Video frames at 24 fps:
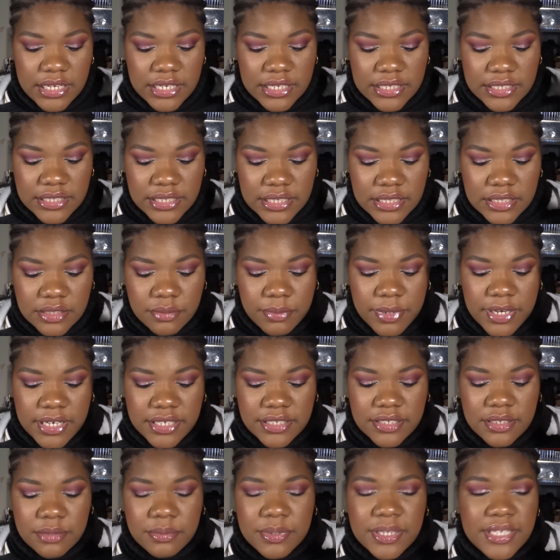Since my
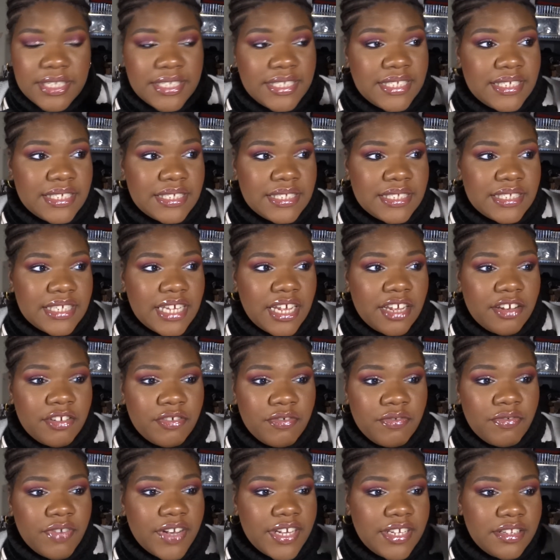last update, since I
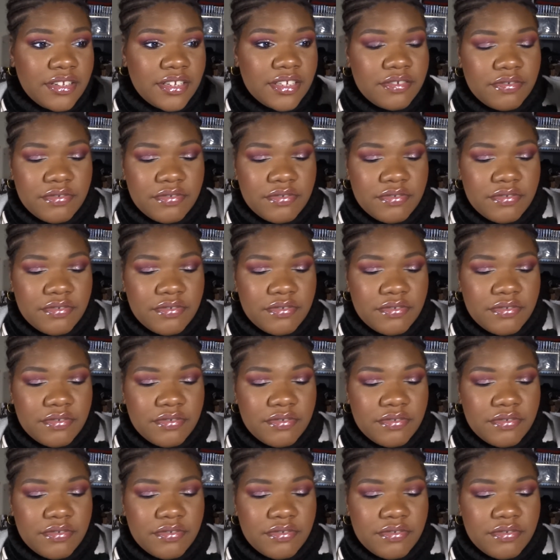finally